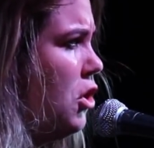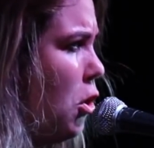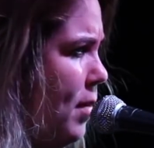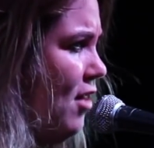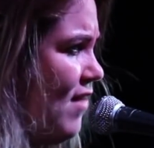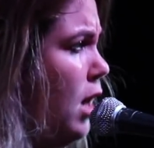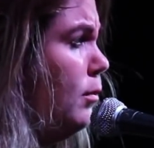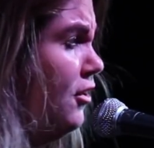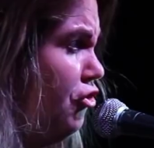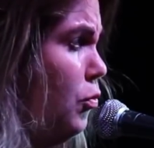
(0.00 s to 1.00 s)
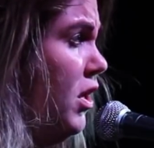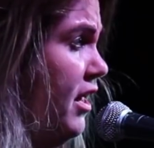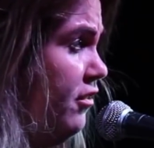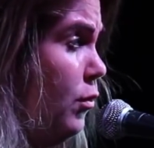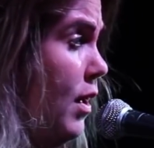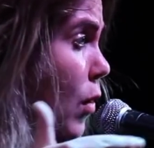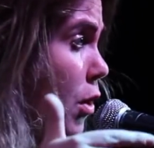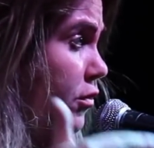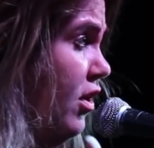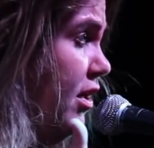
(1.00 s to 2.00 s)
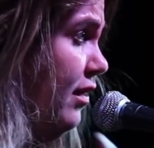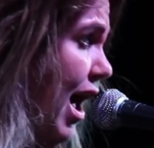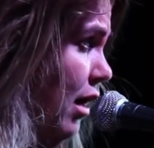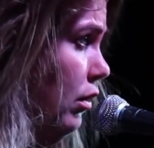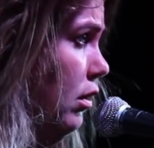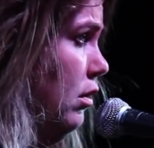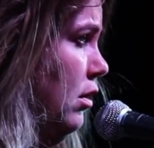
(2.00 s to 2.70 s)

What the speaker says: and no matter how much you want it to, it won't turn down.